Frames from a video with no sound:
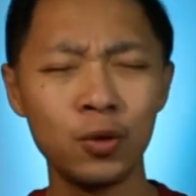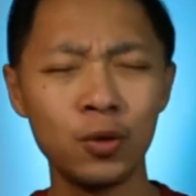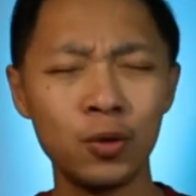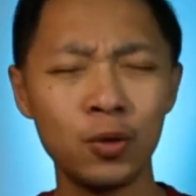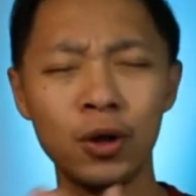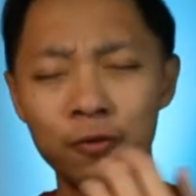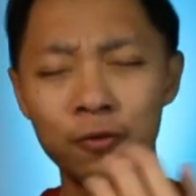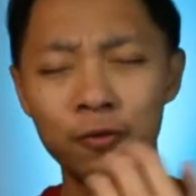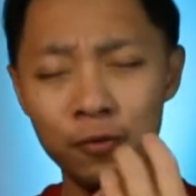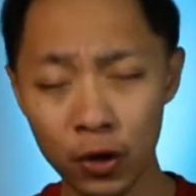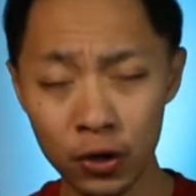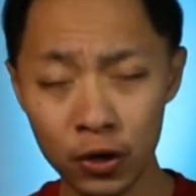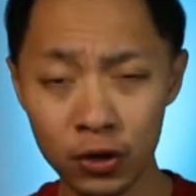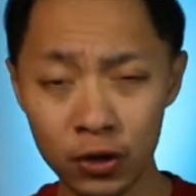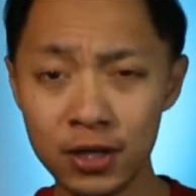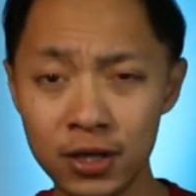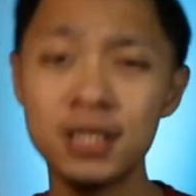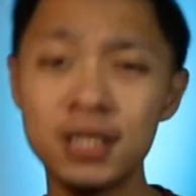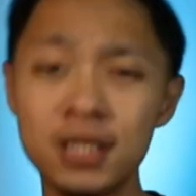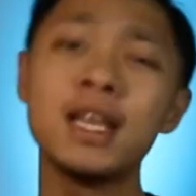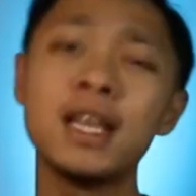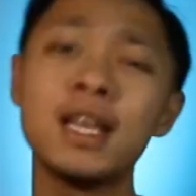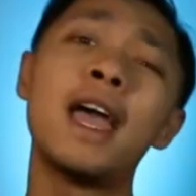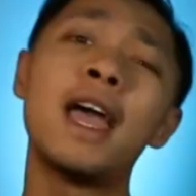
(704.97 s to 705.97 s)

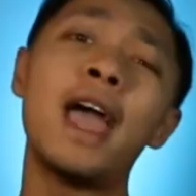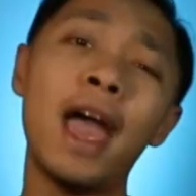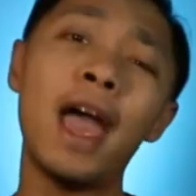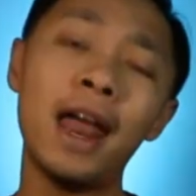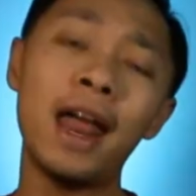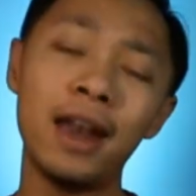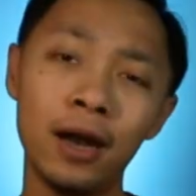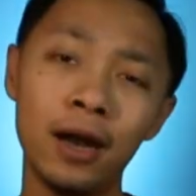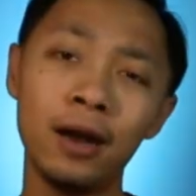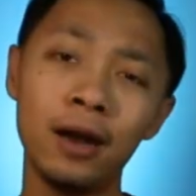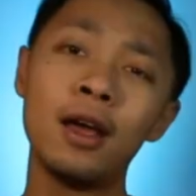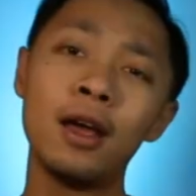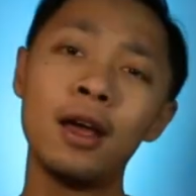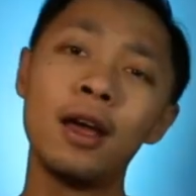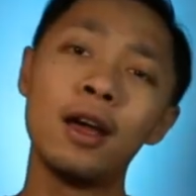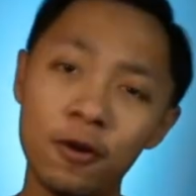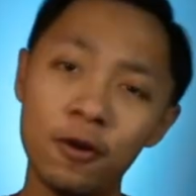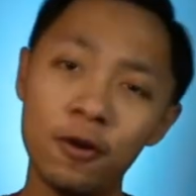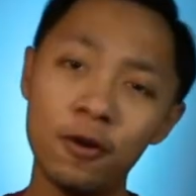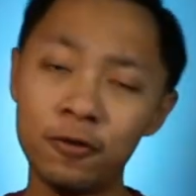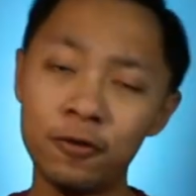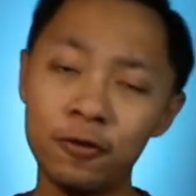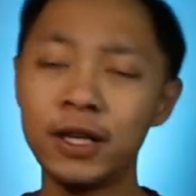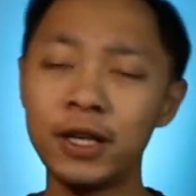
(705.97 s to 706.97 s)
focus, and then
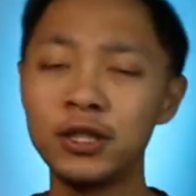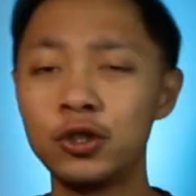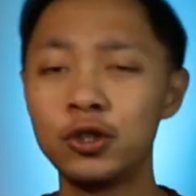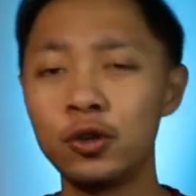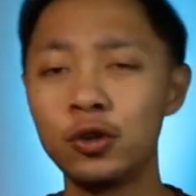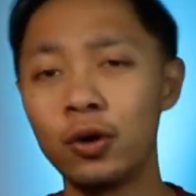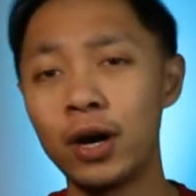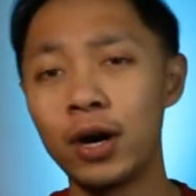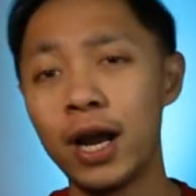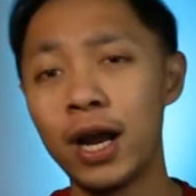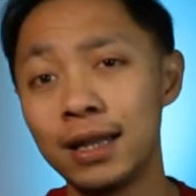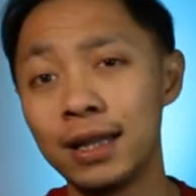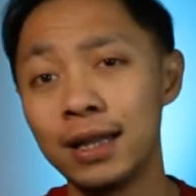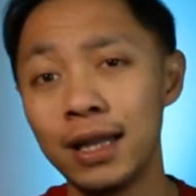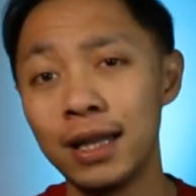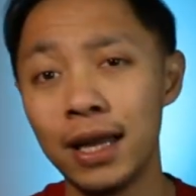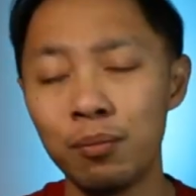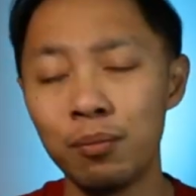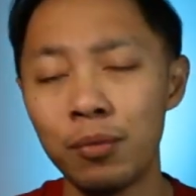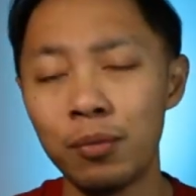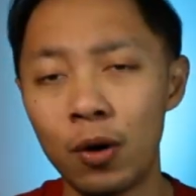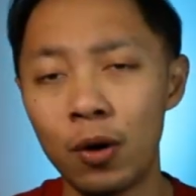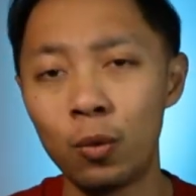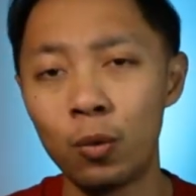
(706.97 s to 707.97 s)
fetch your
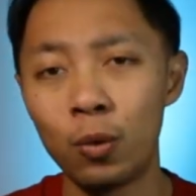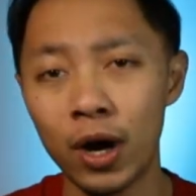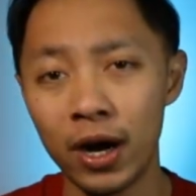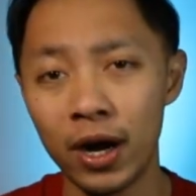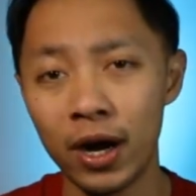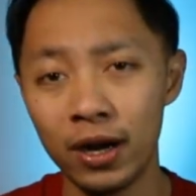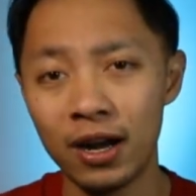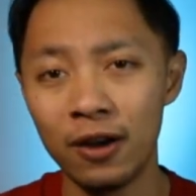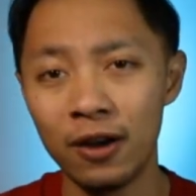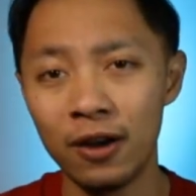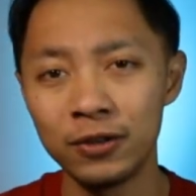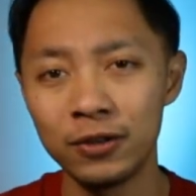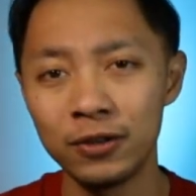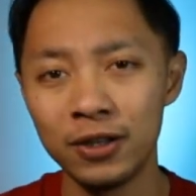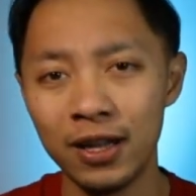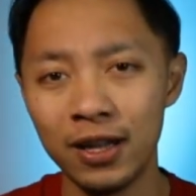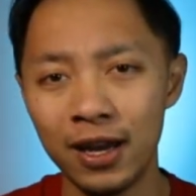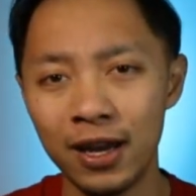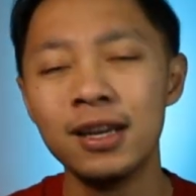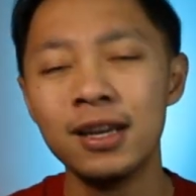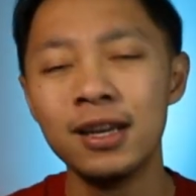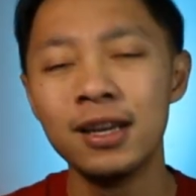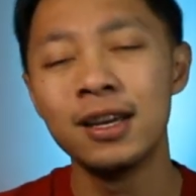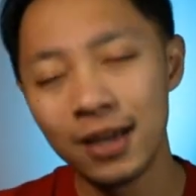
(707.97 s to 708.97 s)
headlamp right after
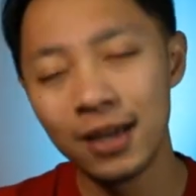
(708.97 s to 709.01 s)
that.